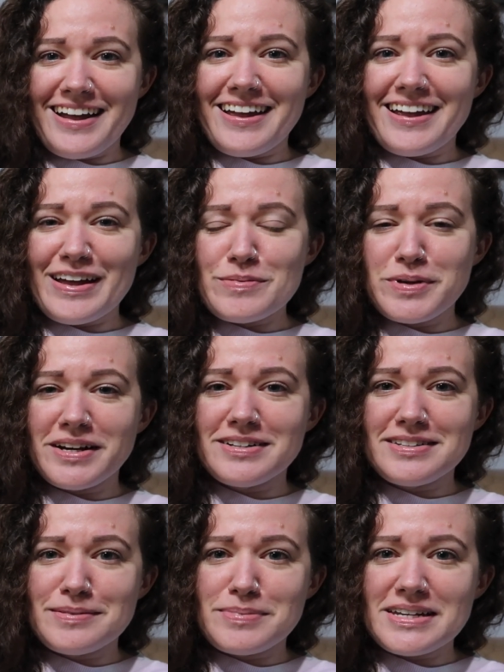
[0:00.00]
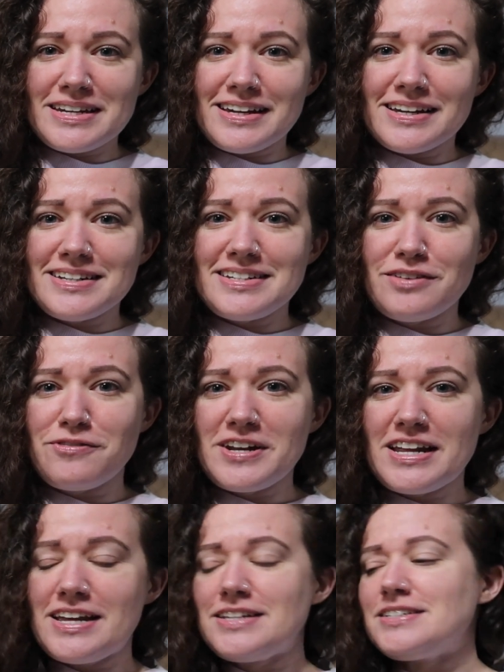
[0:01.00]
it appears to be
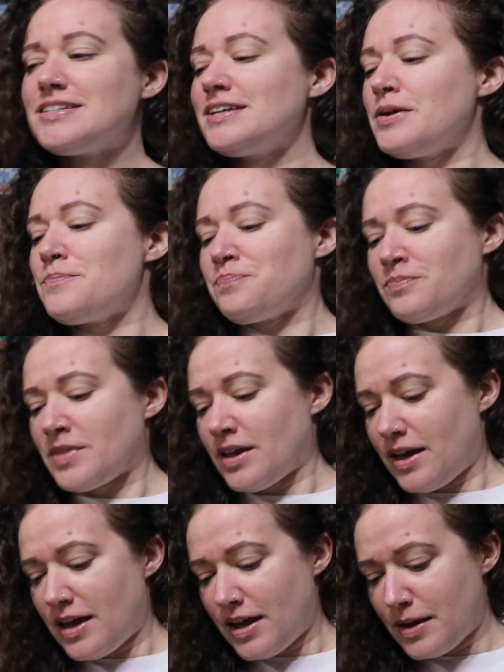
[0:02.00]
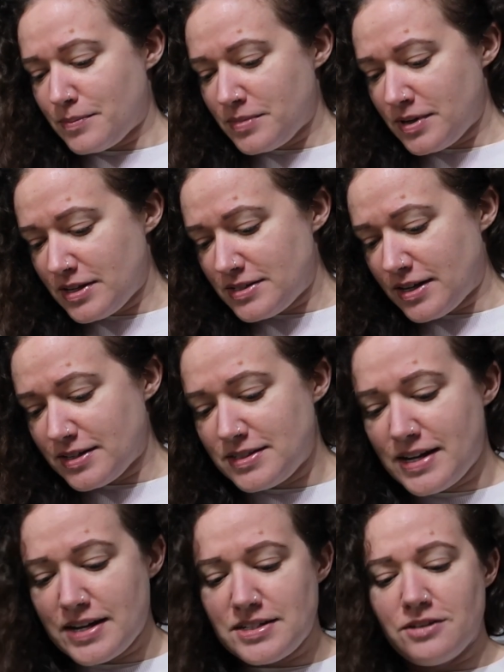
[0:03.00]
Tiffany's. It does
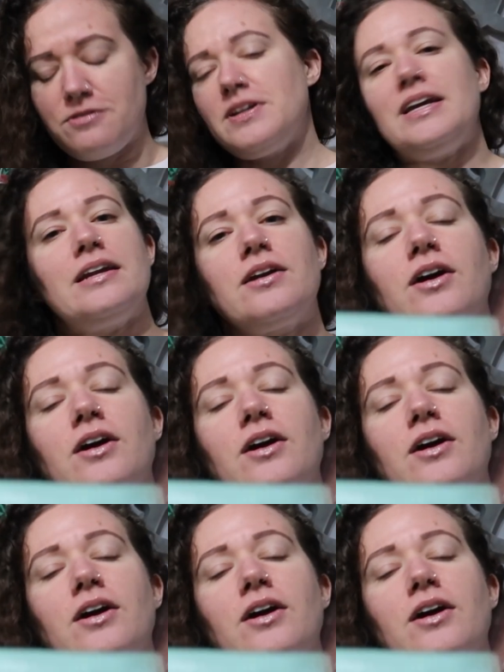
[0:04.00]
say Tiffany &